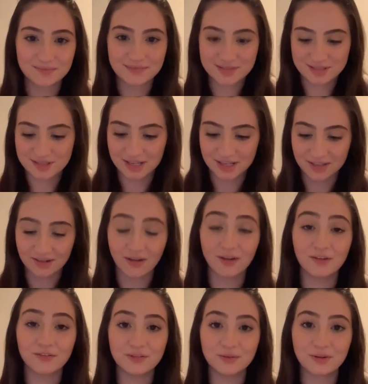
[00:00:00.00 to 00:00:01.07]
Sending all
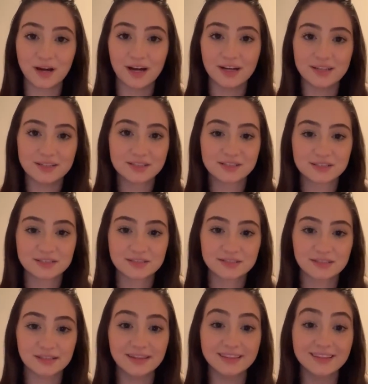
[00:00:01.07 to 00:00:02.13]
of you guys
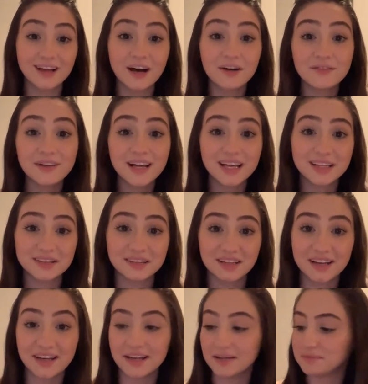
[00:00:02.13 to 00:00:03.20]
love and
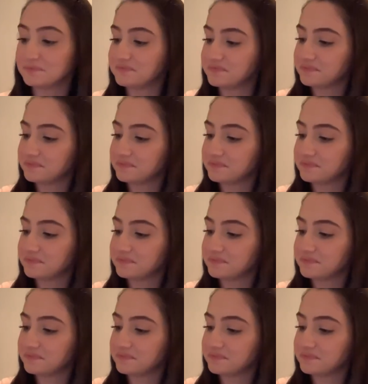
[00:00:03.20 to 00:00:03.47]
light.